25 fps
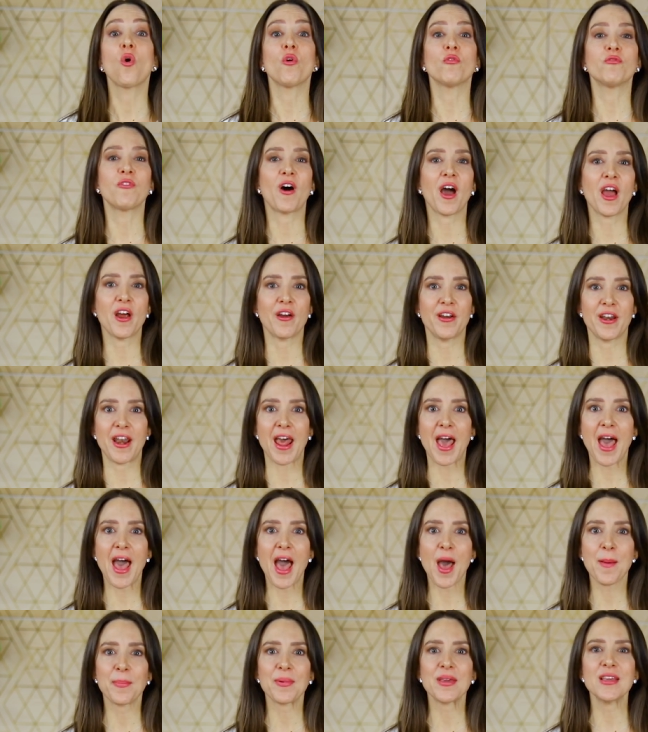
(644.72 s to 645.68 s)
or via an
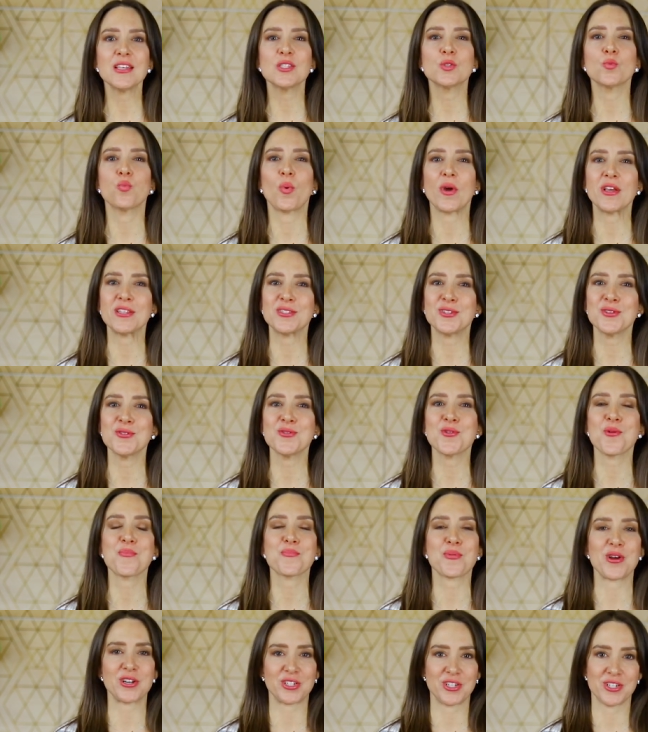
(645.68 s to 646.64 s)
app is wasting
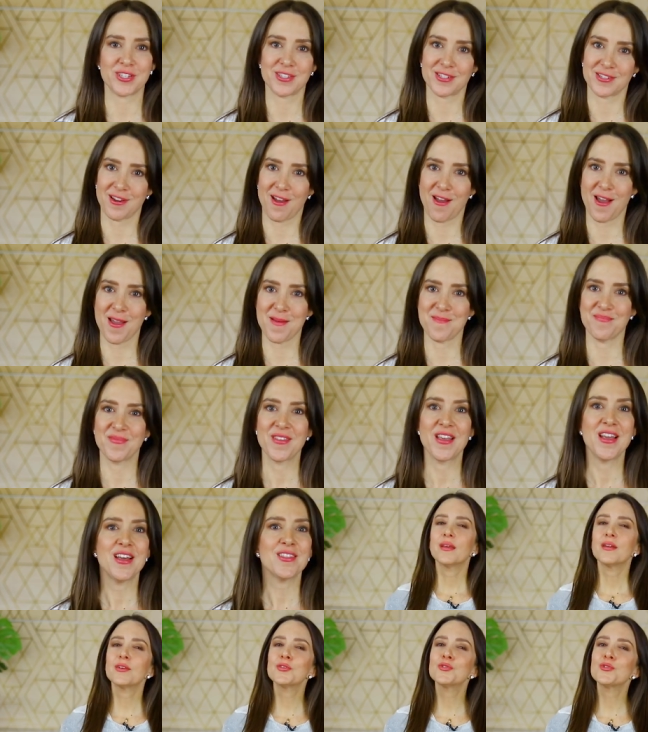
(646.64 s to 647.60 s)
your precious time.
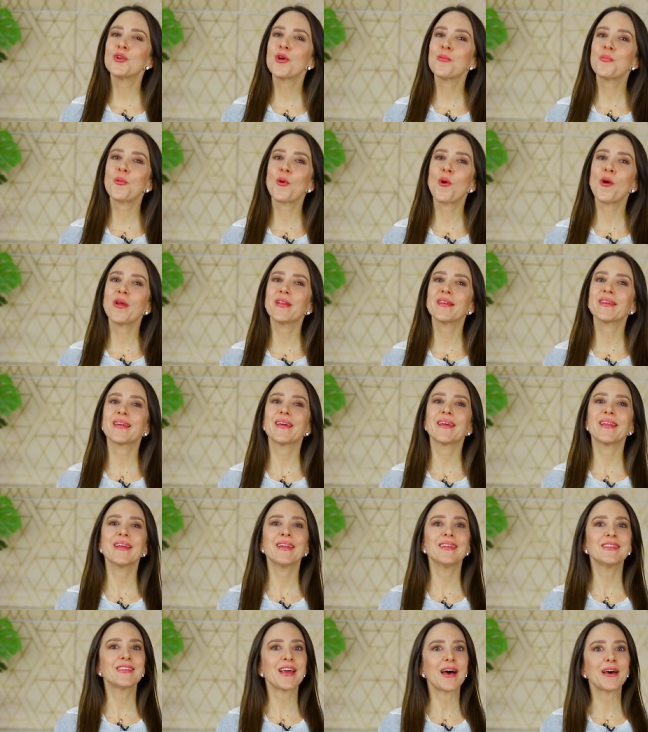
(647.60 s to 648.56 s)
There is no point
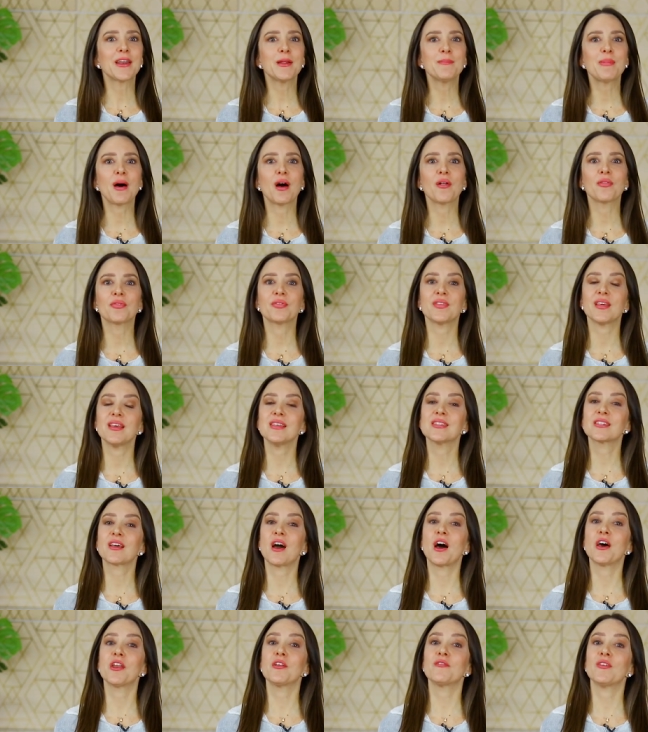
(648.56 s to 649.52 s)
getting down about these
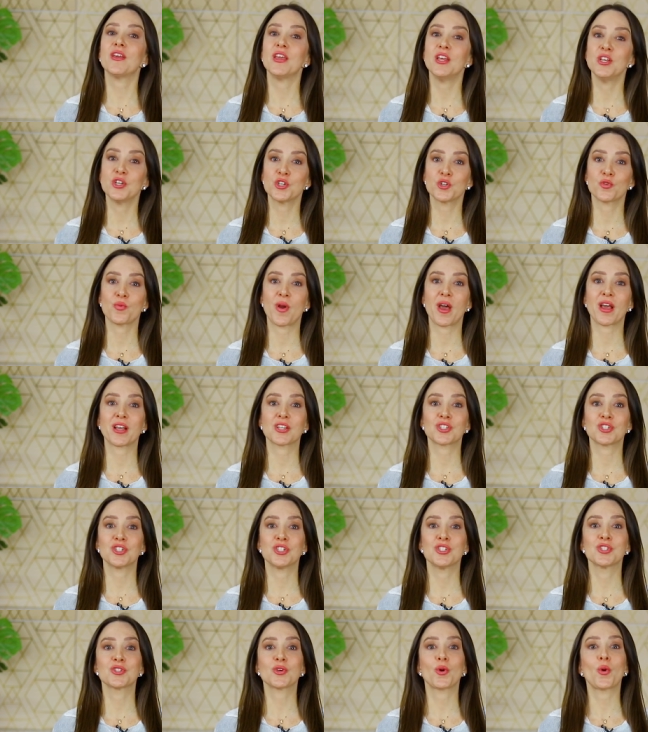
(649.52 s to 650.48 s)
kind of
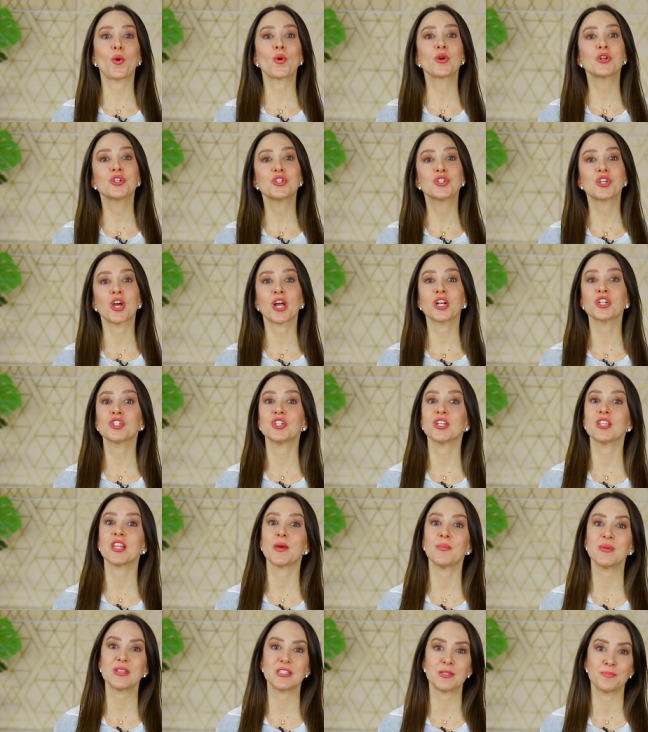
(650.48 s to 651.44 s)
interactions or
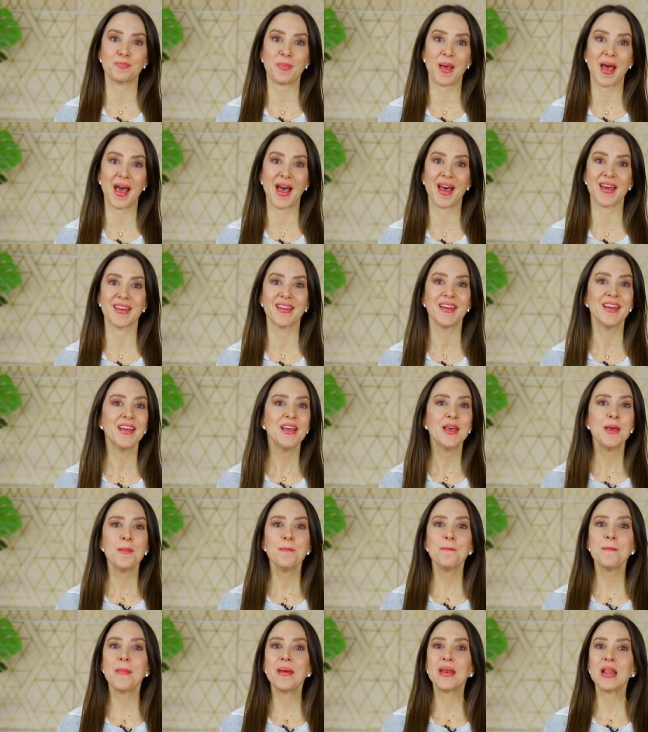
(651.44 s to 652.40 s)
judging them as bad.
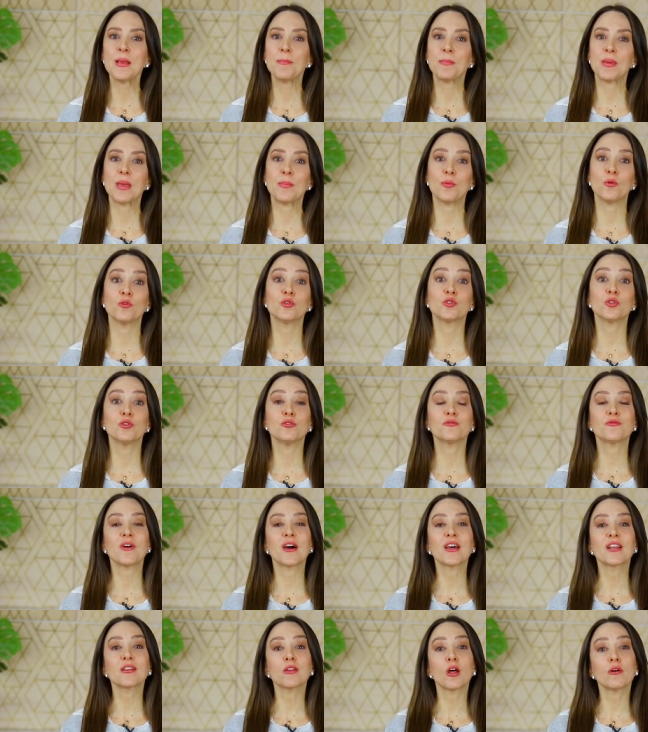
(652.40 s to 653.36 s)
Many people do
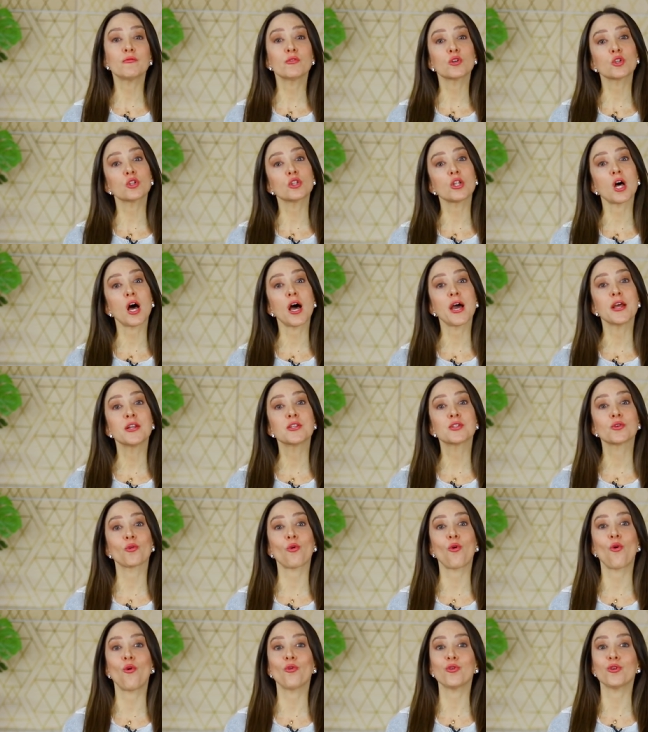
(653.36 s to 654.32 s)
find love online,
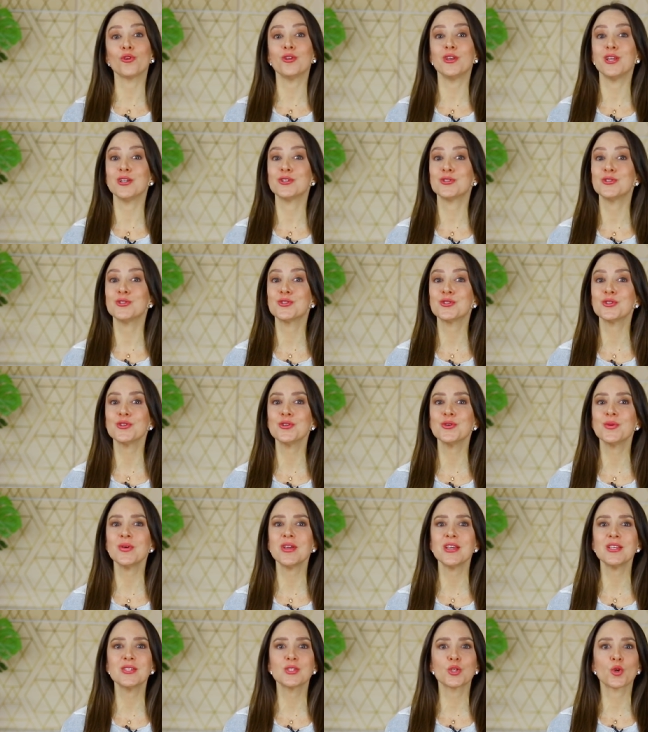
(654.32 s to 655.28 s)
so all you need to
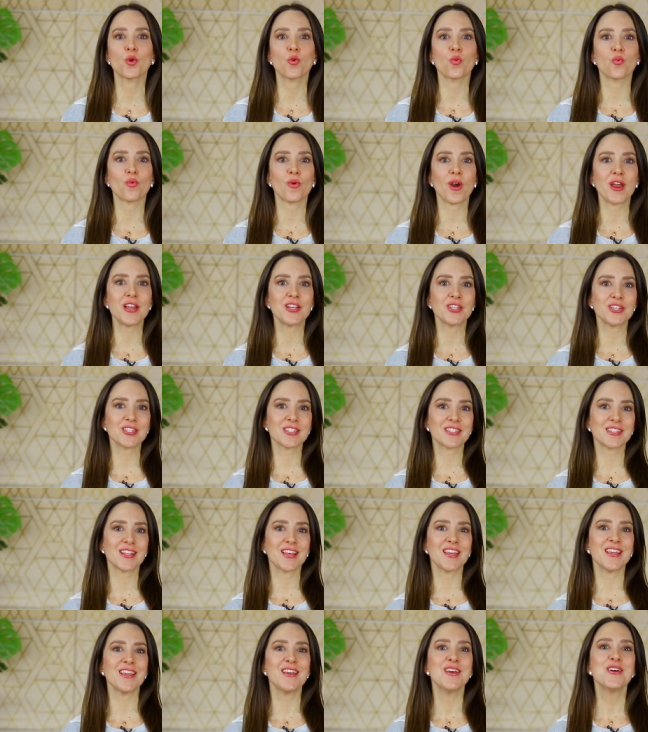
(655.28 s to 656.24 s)
do is
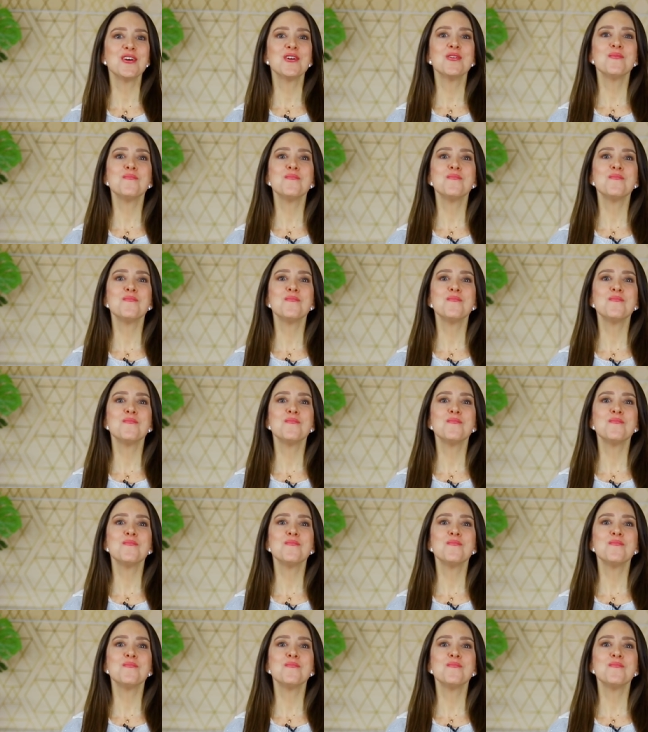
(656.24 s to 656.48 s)
graciously